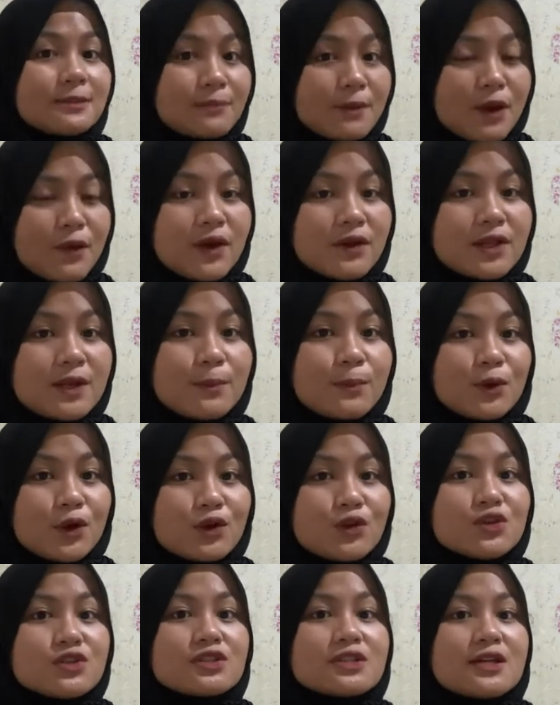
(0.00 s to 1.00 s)
merely
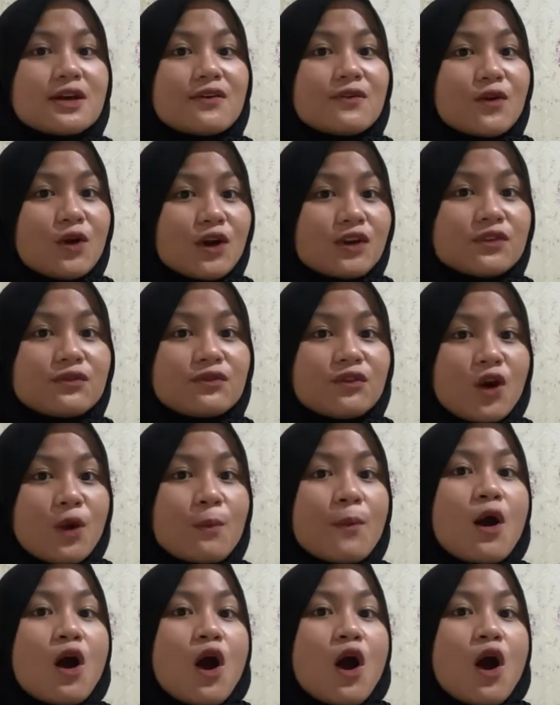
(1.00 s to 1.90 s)
produces the word form